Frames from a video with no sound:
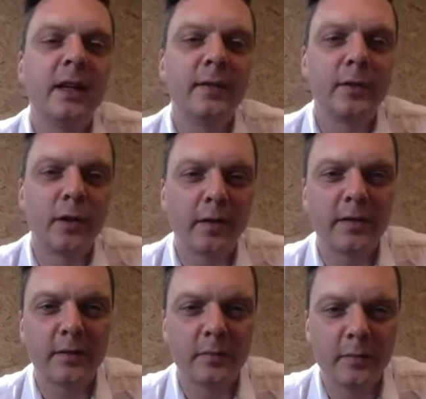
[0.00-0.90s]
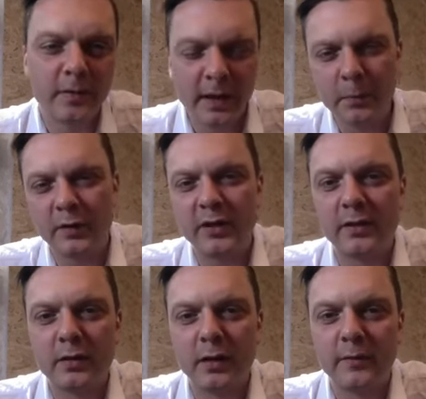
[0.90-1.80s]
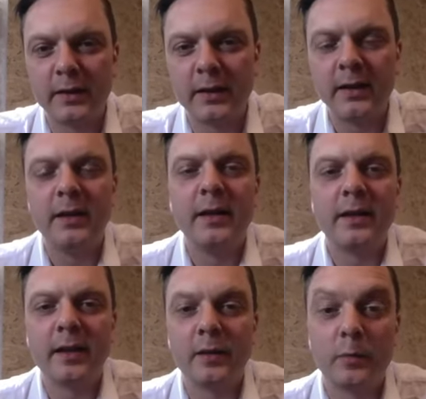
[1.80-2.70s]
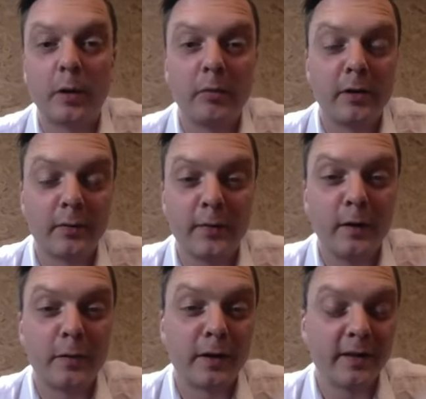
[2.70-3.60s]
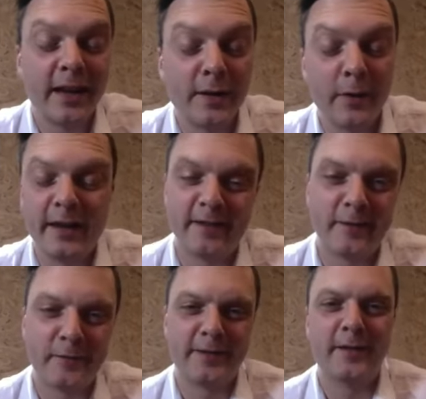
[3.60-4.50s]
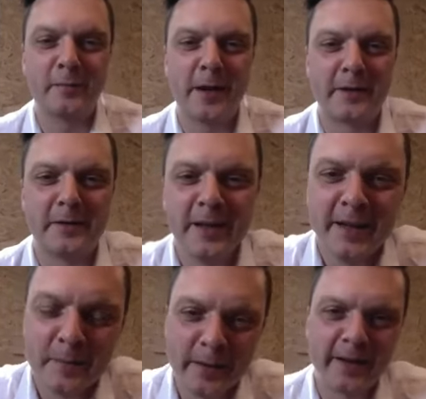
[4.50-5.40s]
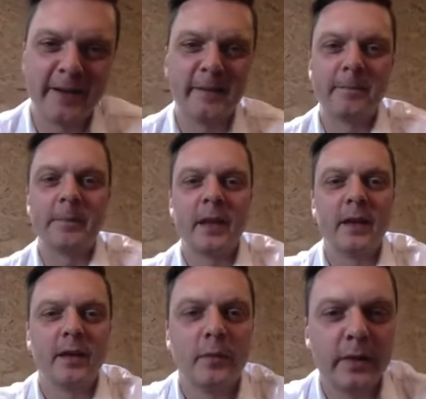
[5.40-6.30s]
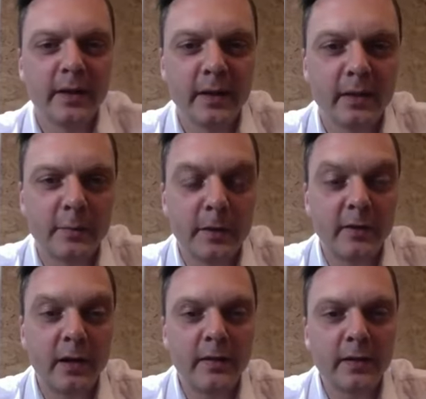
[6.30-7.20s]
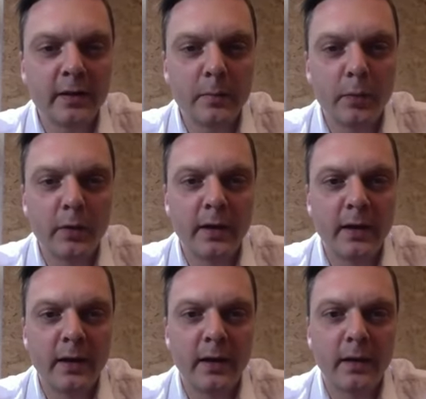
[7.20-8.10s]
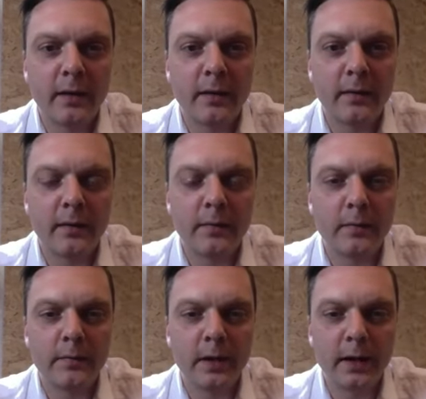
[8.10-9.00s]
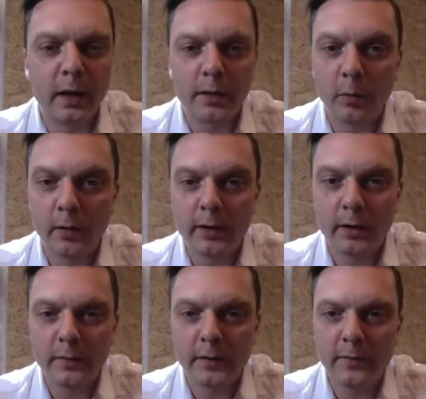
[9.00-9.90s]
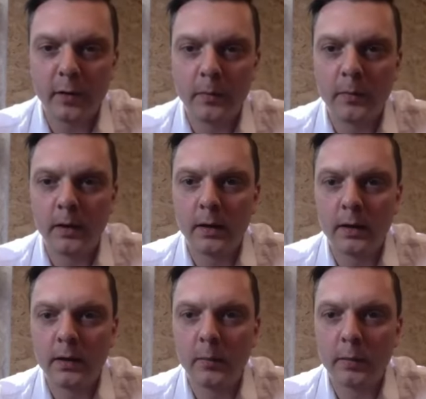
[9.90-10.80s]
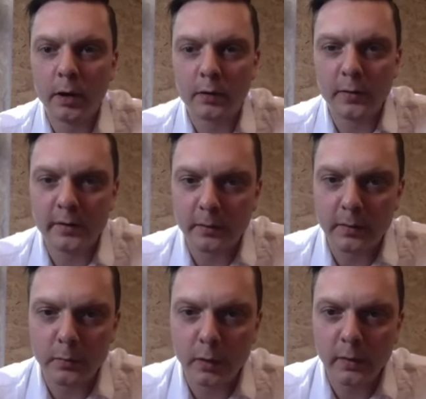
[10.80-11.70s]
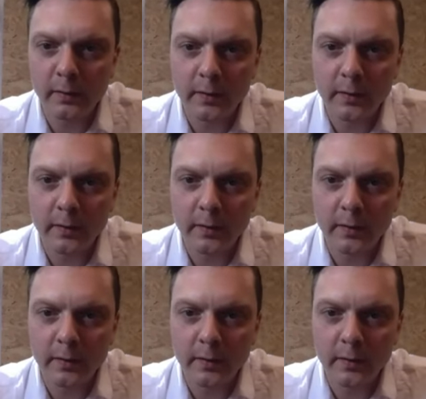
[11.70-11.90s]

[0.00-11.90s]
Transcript: If you're not that much into coffee, then you're probably not following us anyway, so it doesn't matter. But we specialize in importing very high-quality coffees from a couple of countries around the world,